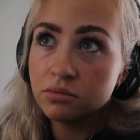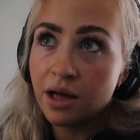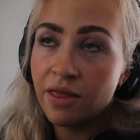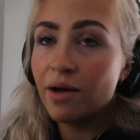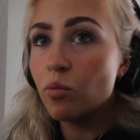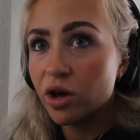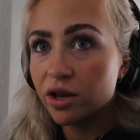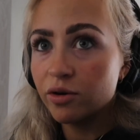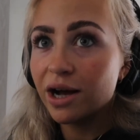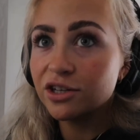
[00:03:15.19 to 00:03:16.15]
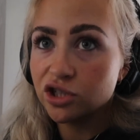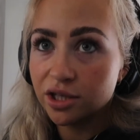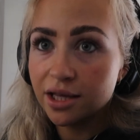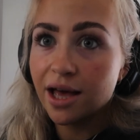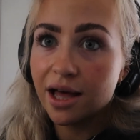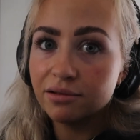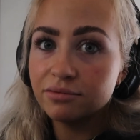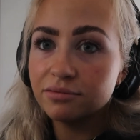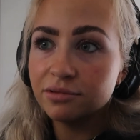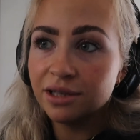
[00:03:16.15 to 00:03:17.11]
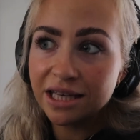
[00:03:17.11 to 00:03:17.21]
and then we're going to actually get
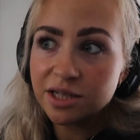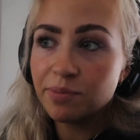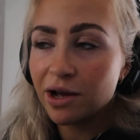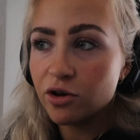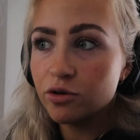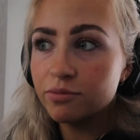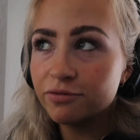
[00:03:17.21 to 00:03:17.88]
linked back up